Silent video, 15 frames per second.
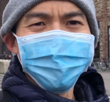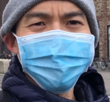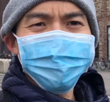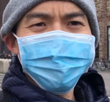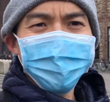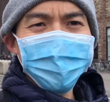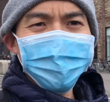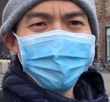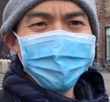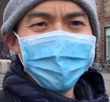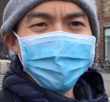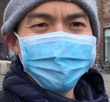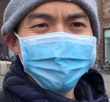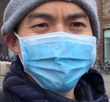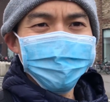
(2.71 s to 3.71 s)
right
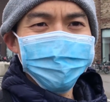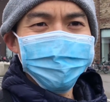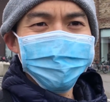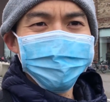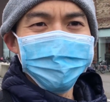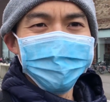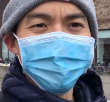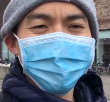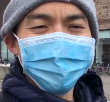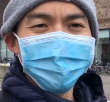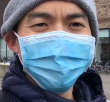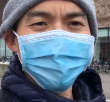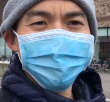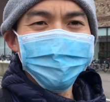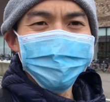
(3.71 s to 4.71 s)
next to
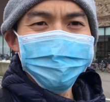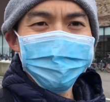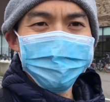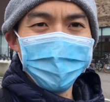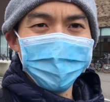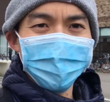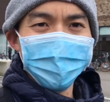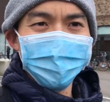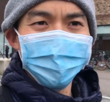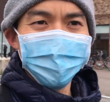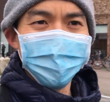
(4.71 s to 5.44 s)
a supermarket.